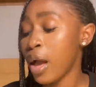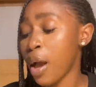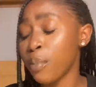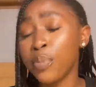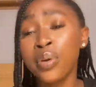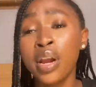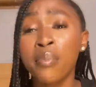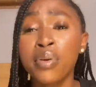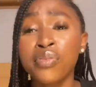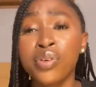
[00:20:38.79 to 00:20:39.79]
I'm hoping and
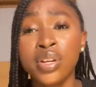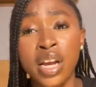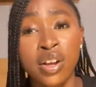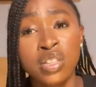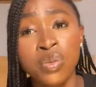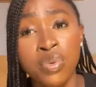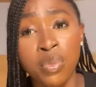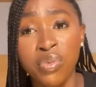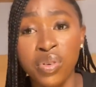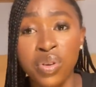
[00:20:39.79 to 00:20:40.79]
praying for you that it doesn't bring
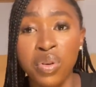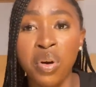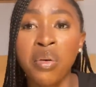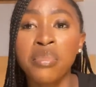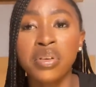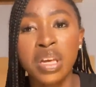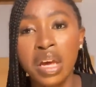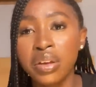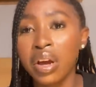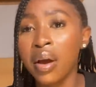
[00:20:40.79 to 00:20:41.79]
before you come, but yeah,
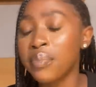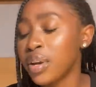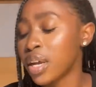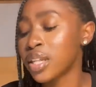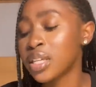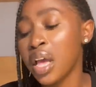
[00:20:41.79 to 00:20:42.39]
you can bring it.